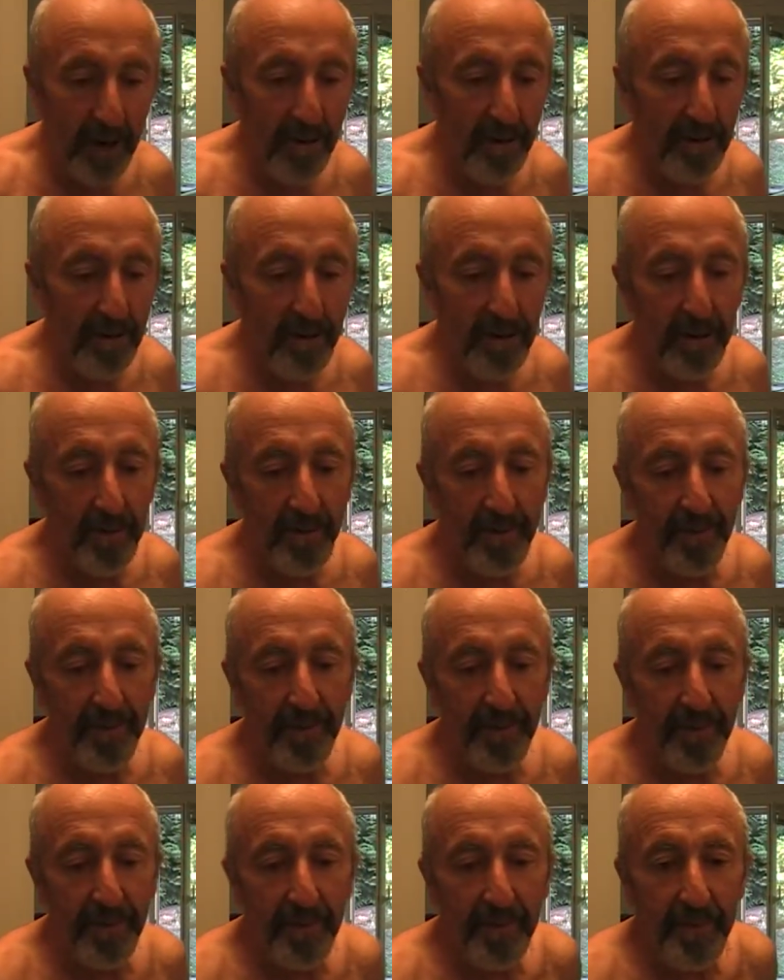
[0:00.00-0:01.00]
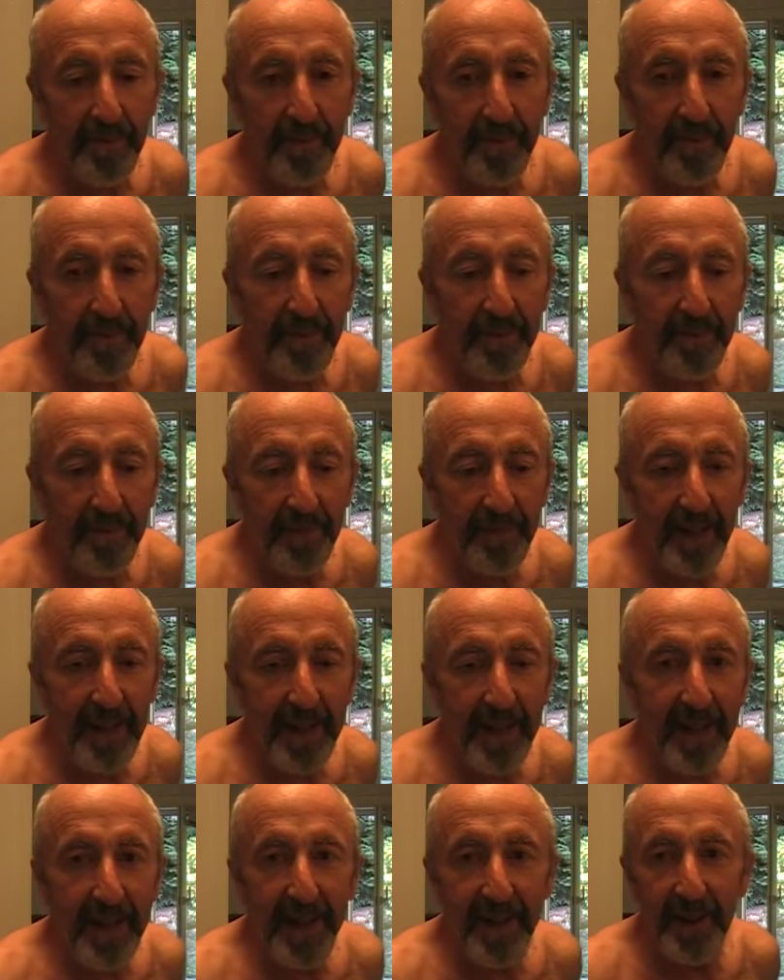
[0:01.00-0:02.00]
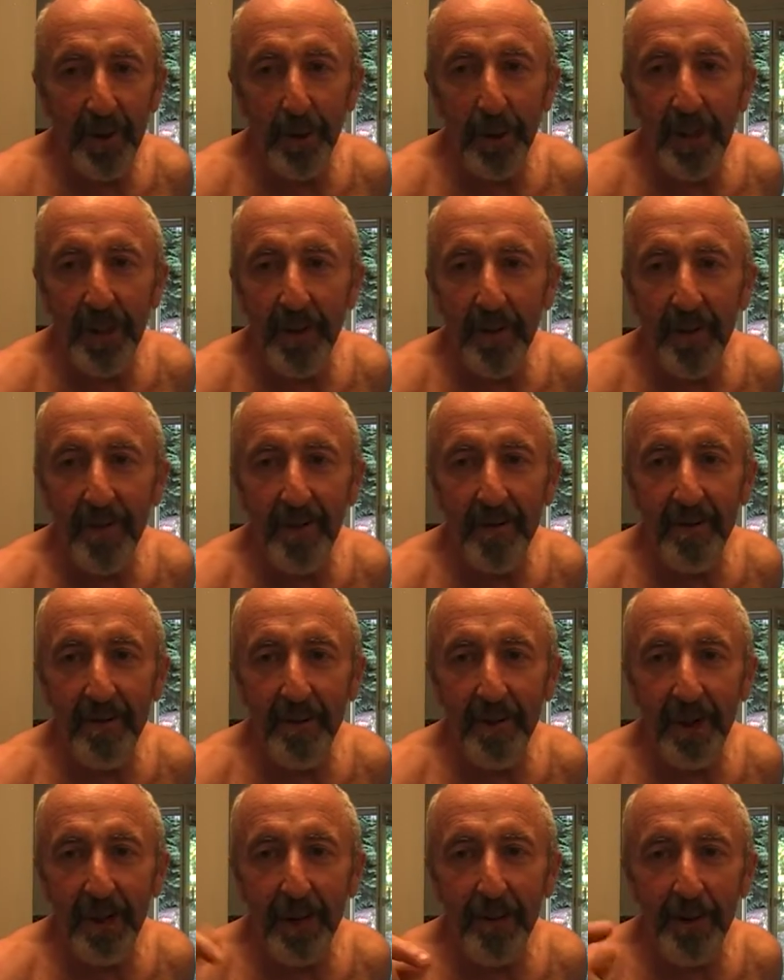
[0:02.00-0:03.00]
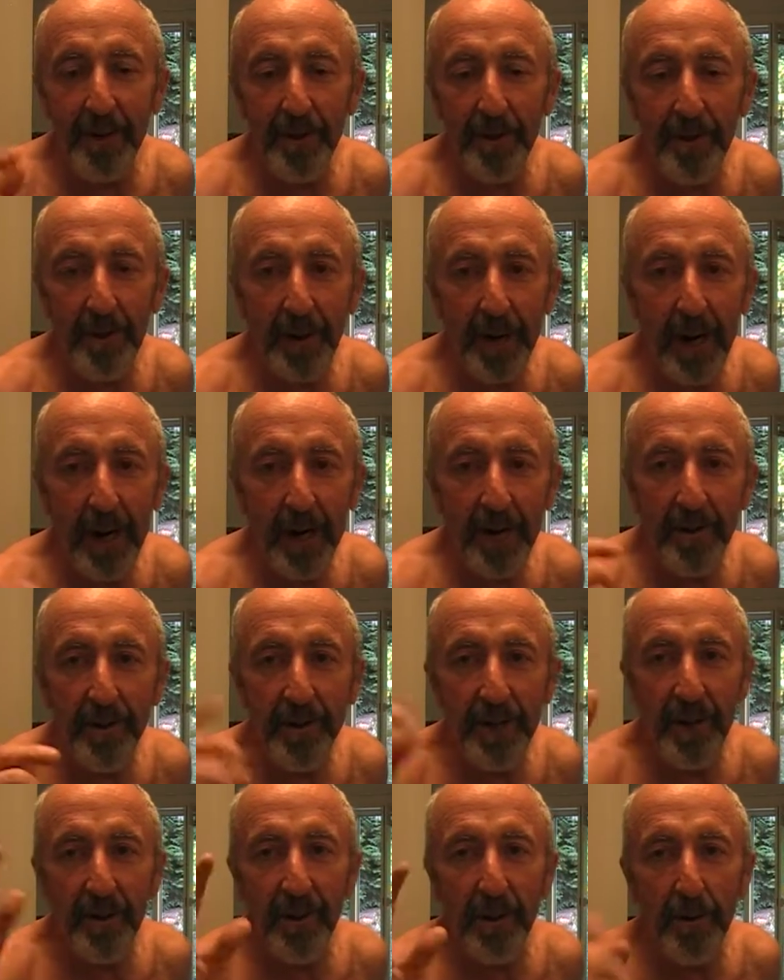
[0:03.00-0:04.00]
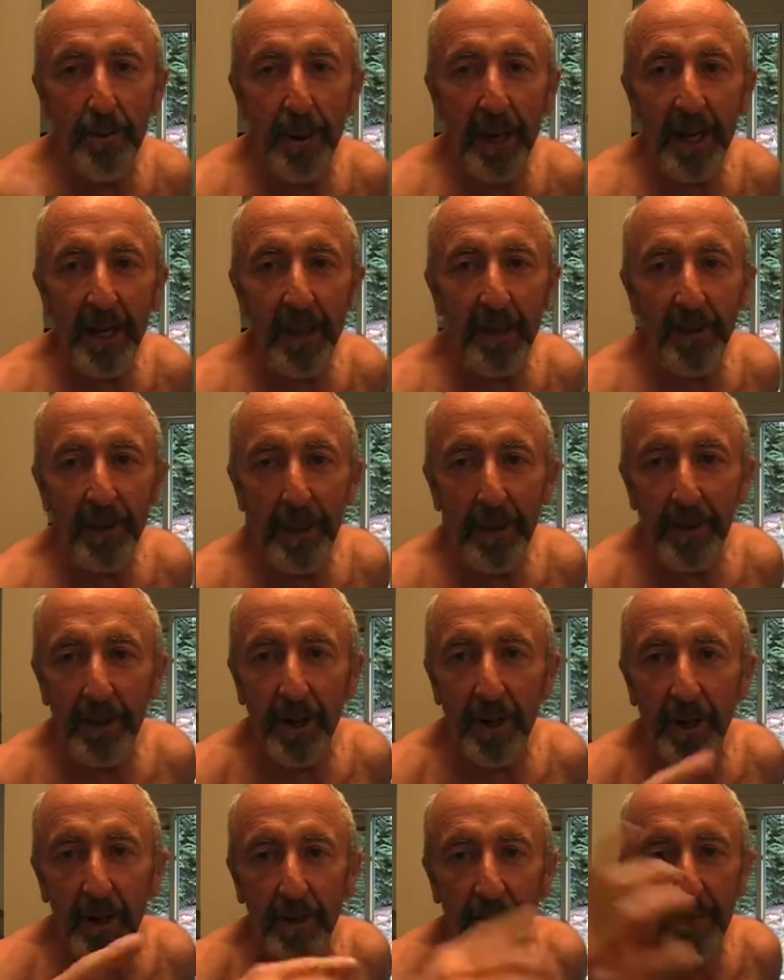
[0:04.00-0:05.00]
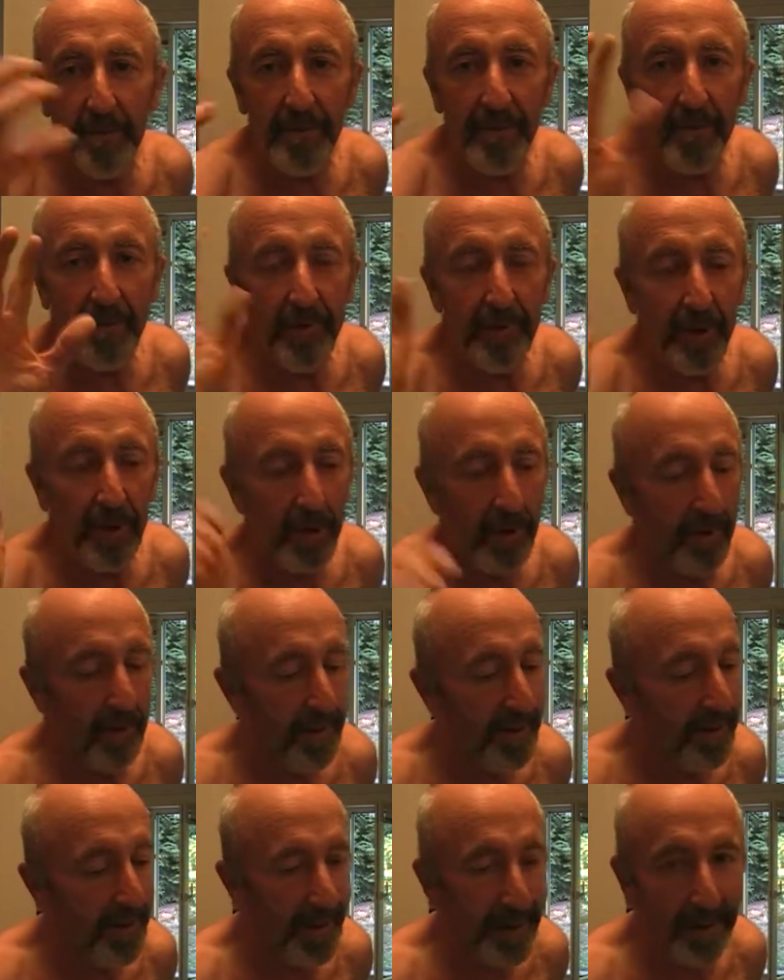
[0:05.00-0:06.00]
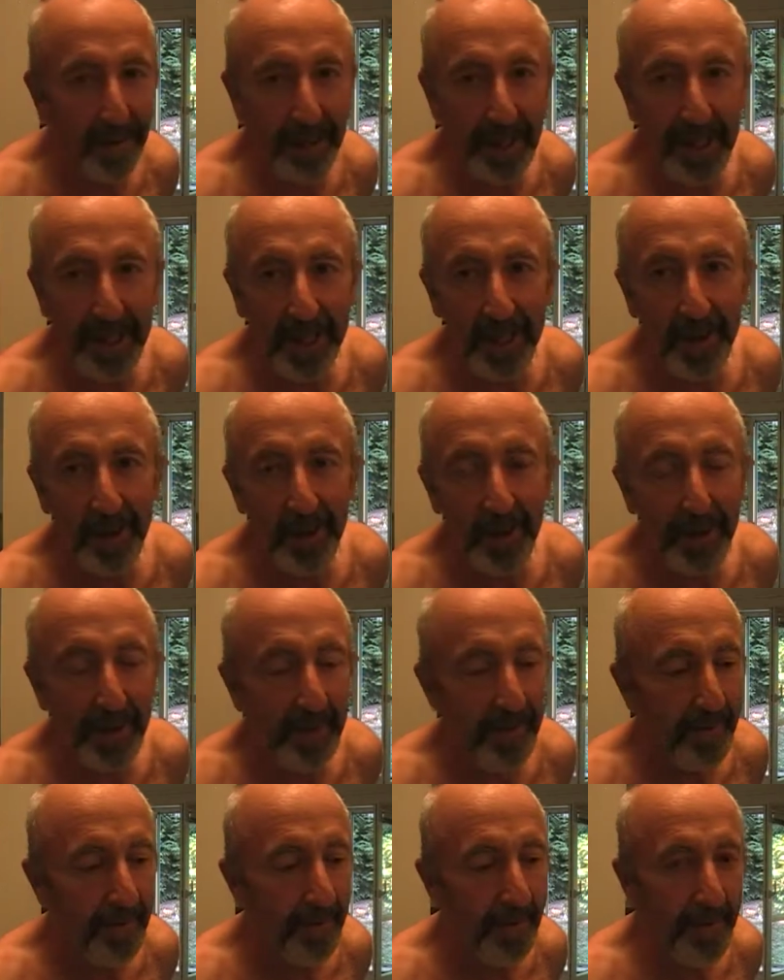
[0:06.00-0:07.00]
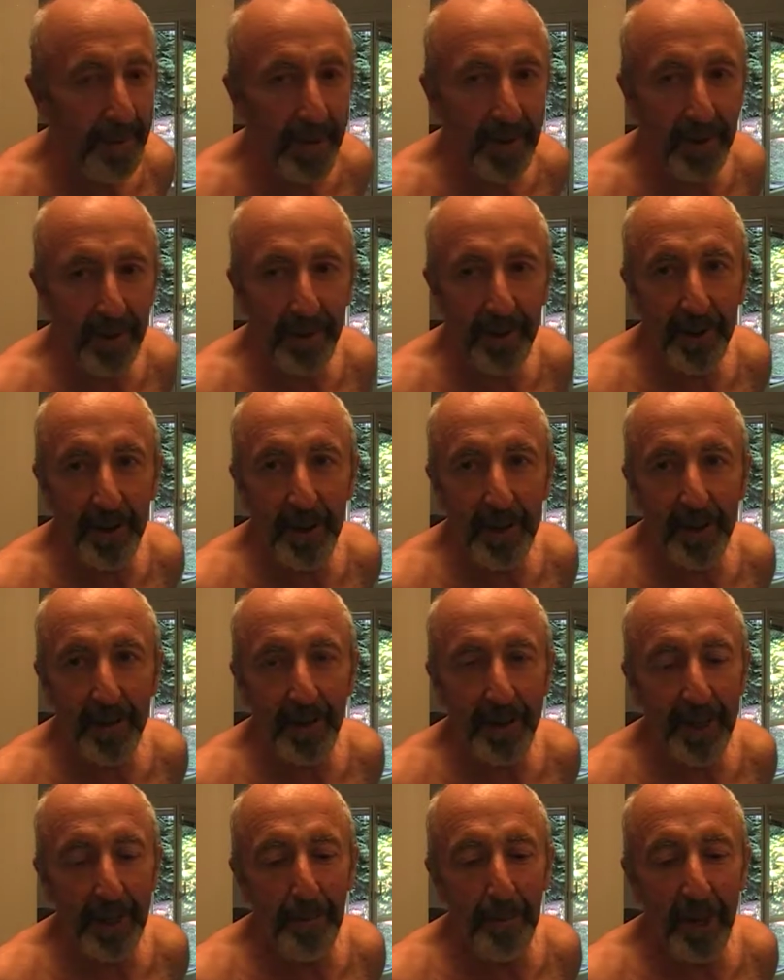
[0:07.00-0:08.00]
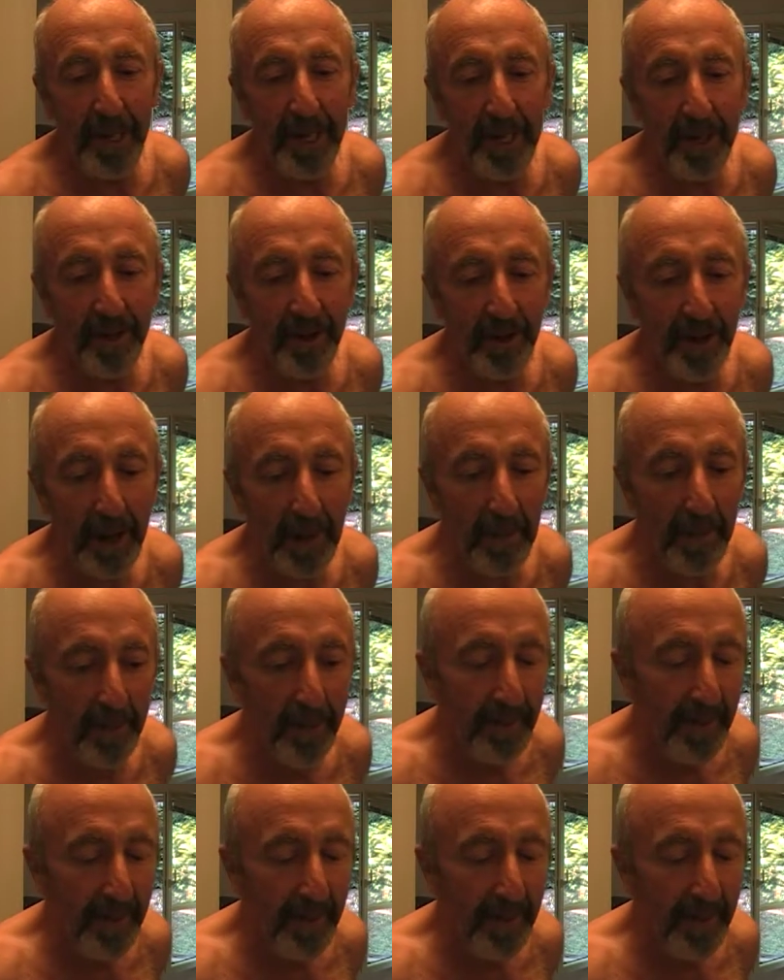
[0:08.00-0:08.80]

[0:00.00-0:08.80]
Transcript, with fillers: so the one, she comes up to her car and she gets all bent out of shape, calling, oh, I don't want to get into it. I'm just going to get bent out of shape.